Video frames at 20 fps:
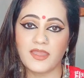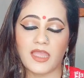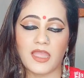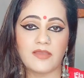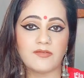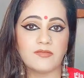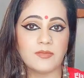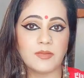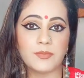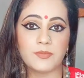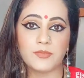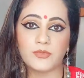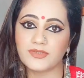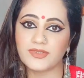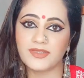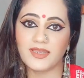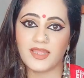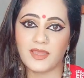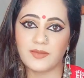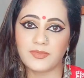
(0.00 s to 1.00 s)
I'll be more
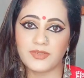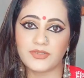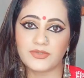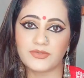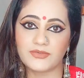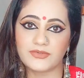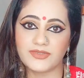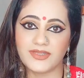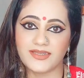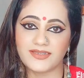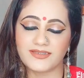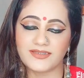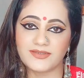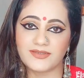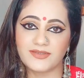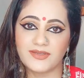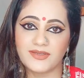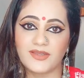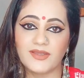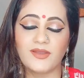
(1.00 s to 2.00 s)
than happy to do that.
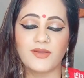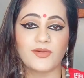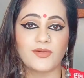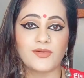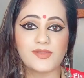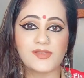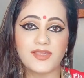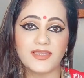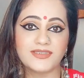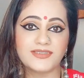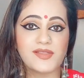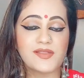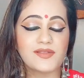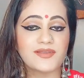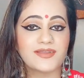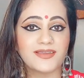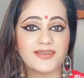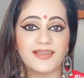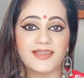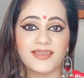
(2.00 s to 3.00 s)
Also, I just
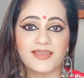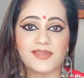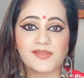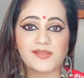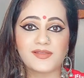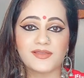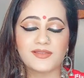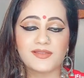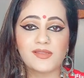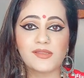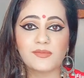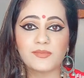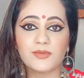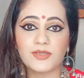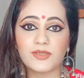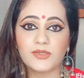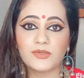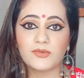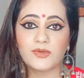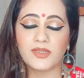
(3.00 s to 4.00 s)
realized in this
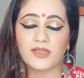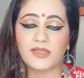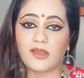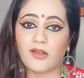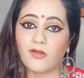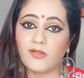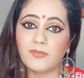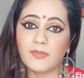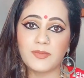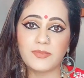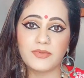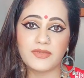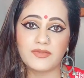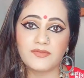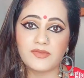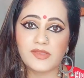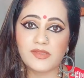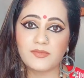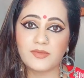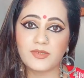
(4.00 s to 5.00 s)
video and all my
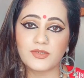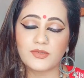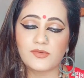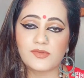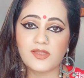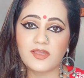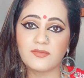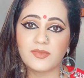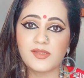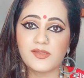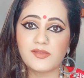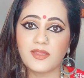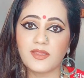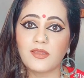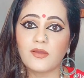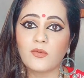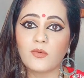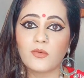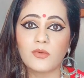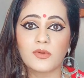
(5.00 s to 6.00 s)
previous videos, I've been
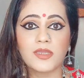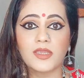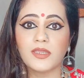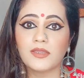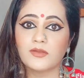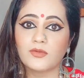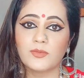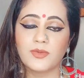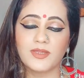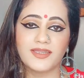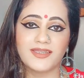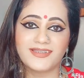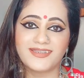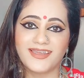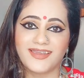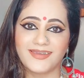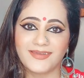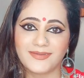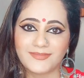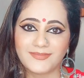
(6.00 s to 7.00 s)
saying okay too many
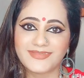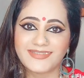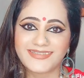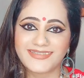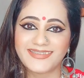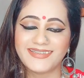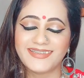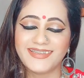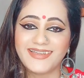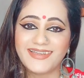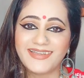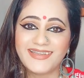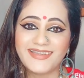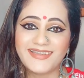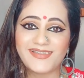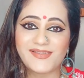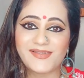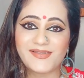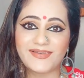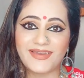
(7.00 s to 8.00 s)
times.
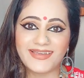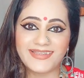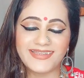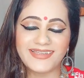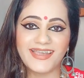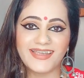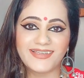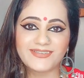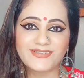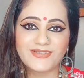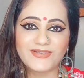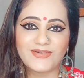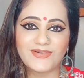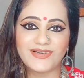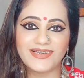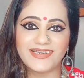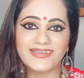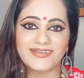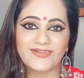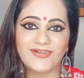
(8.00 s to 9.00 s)
So I think I should
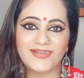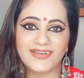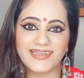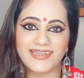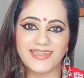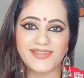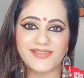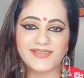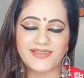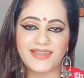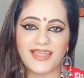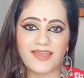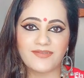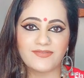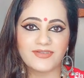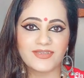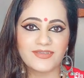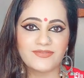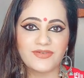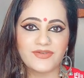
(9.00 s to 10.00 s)
hold a contest and
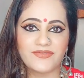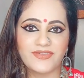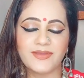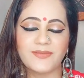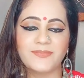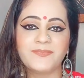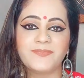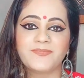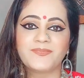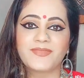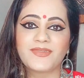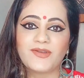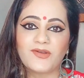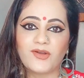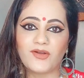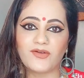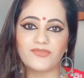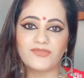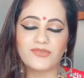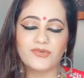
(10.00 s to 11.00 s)
have a giveaway
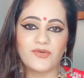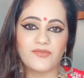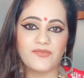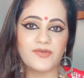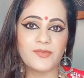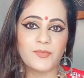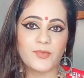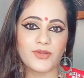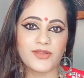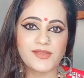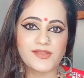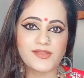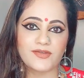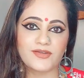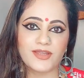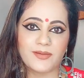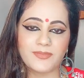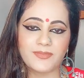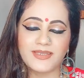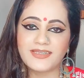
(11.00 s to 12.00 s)
of whoever points
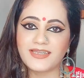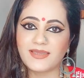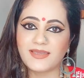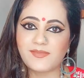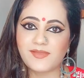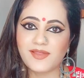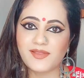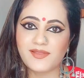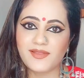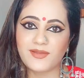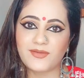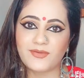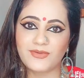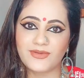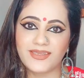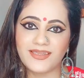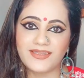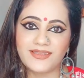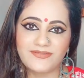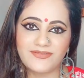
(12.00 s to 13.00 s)
out how many times I said
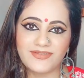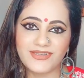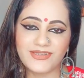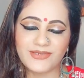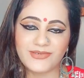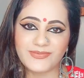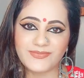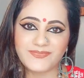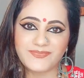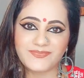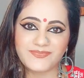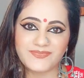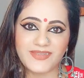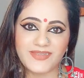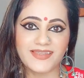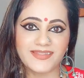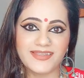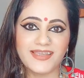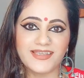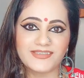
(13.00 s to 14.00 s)
okay in the video.
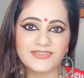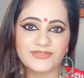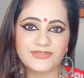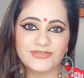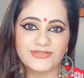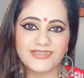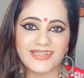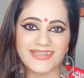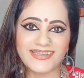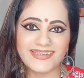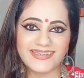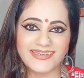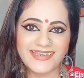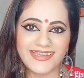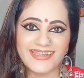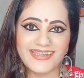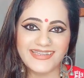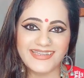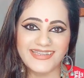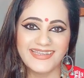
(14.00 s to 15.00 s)
I think I should do that,
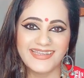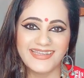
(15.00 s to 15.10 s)
right?